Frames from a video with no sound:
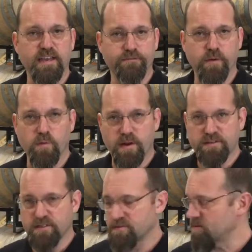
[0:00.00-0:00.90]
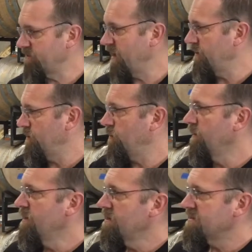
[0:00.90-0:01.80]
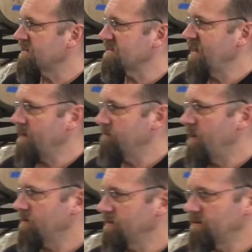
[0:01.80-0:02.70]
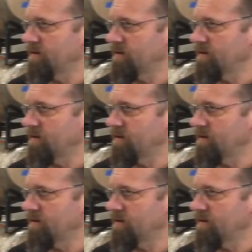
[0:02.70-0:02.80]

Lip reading: if we wanted to. So we've got a new 6-line bottling